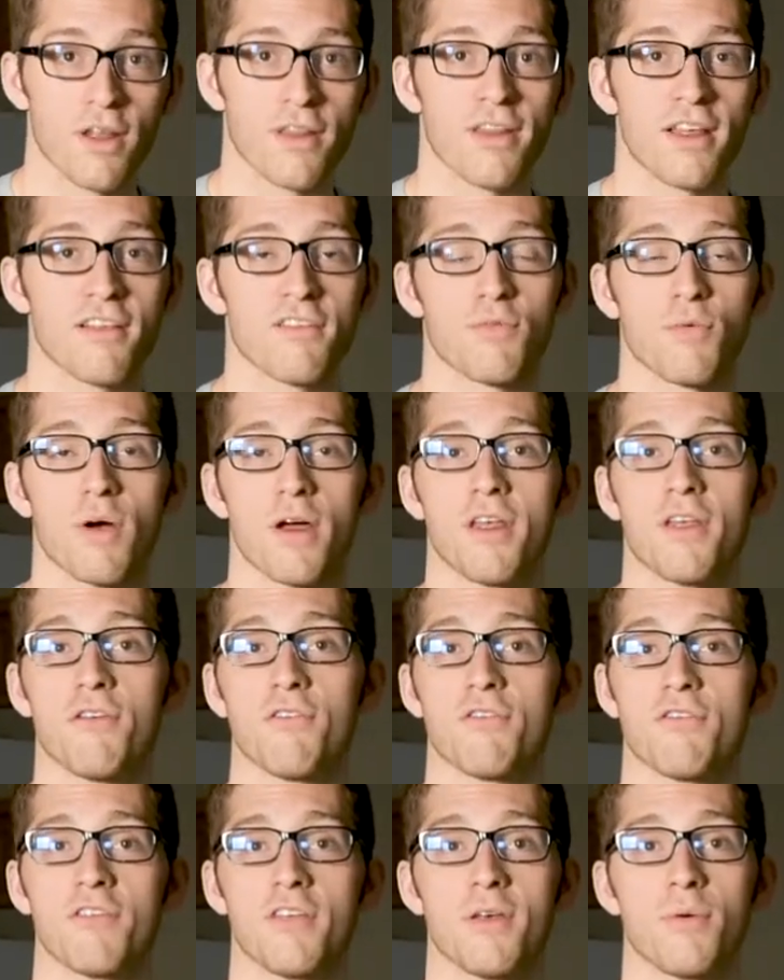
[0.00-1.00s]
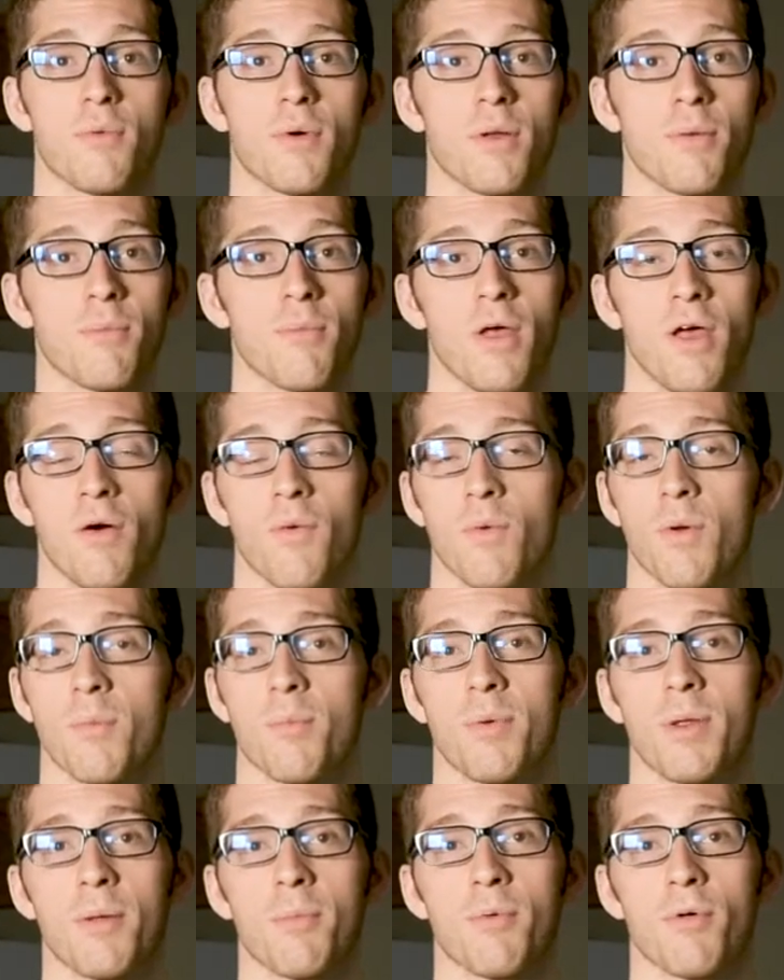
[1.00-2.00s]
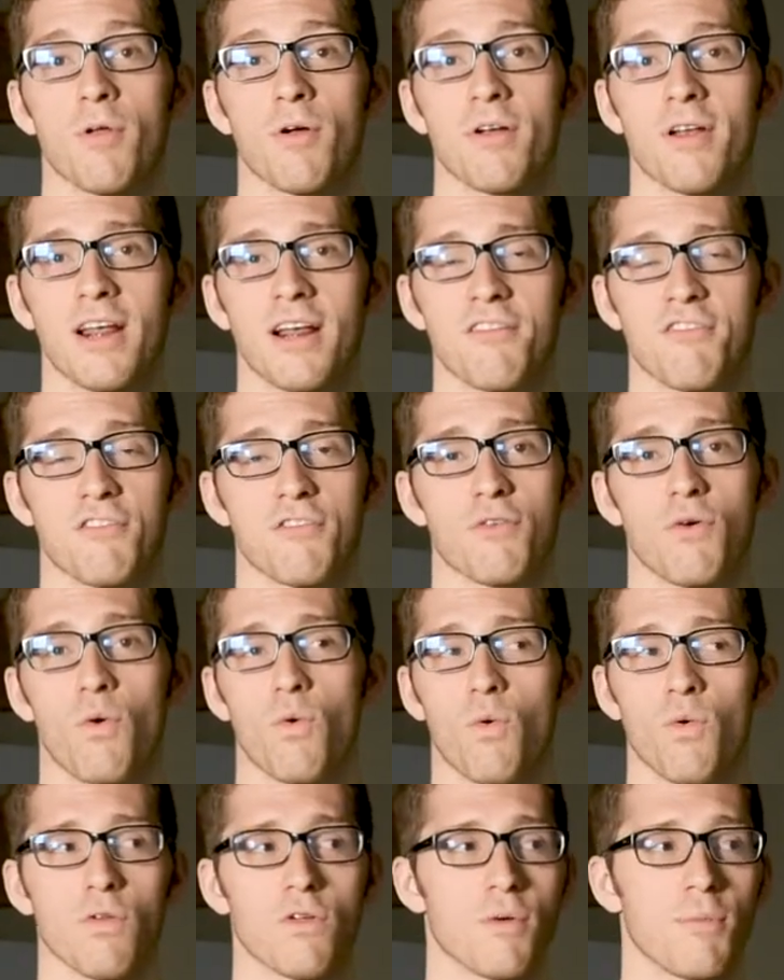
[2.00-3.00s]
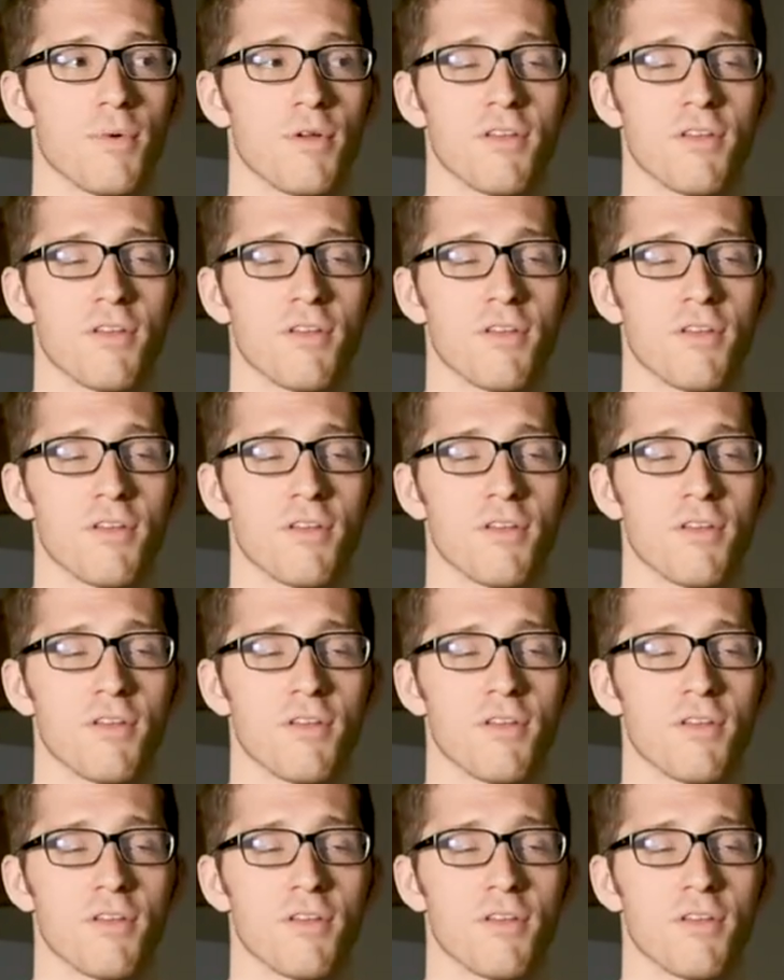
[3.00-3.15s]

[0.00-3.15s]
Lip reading: And that's why you see when people are not just older,